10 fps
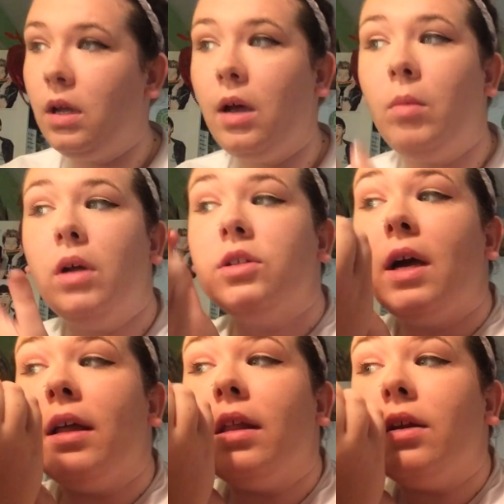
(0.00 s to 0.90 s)
how much
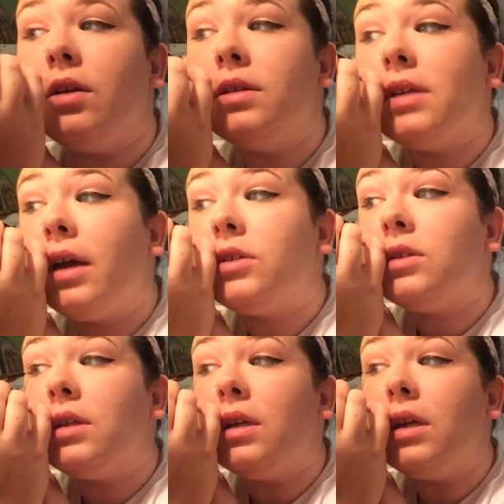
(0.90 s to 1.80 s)
eyeliner is
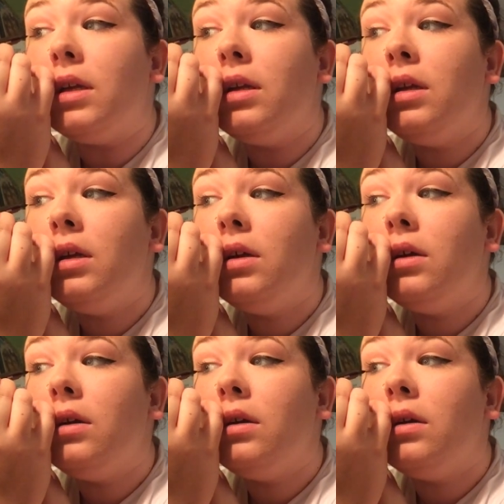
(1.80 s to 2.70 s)
actually in
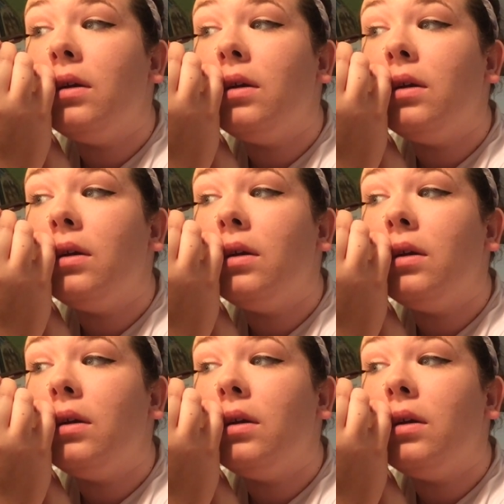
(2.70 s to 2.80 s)
here?